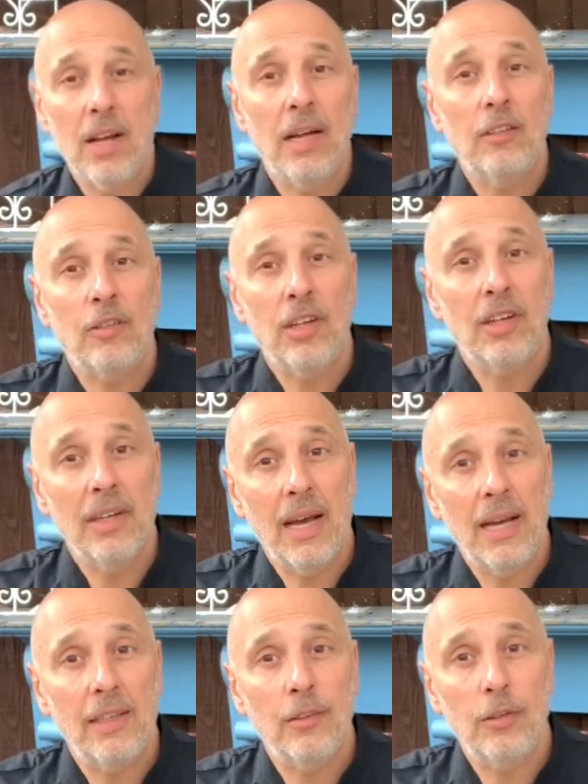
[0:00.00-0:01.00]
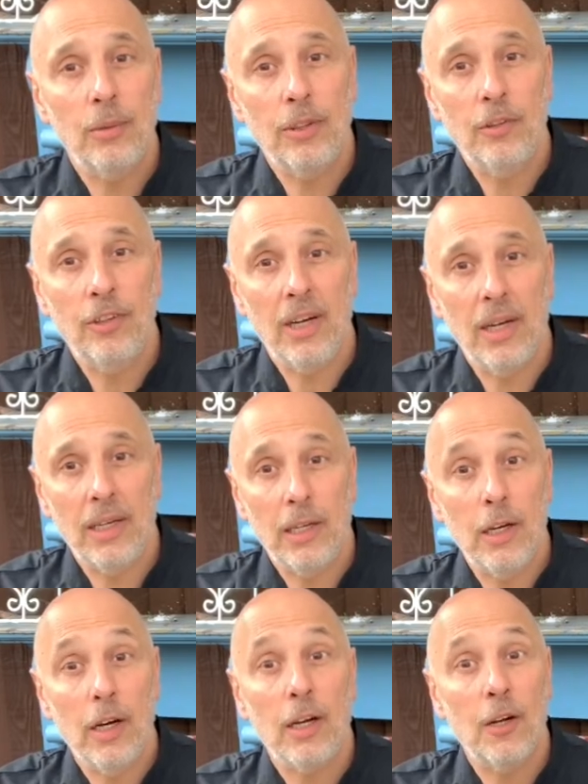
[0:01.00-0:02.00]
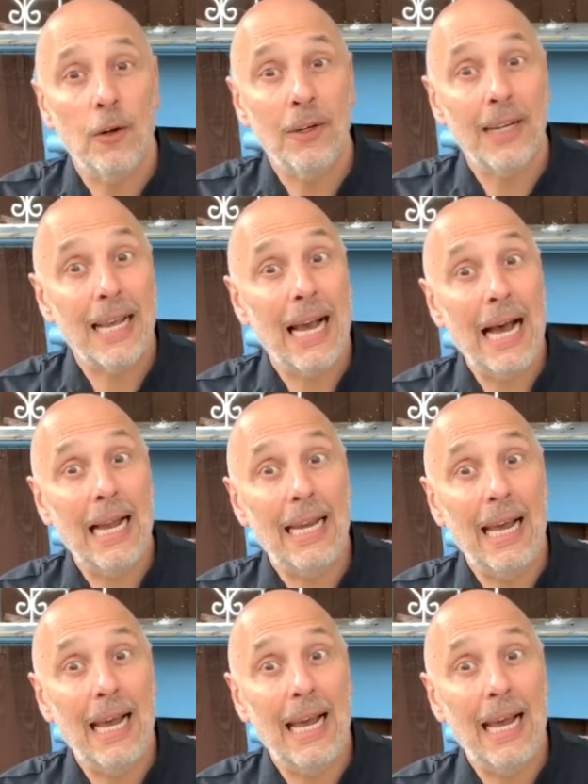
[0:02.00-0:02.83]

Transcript: and turn that into a chili con carne.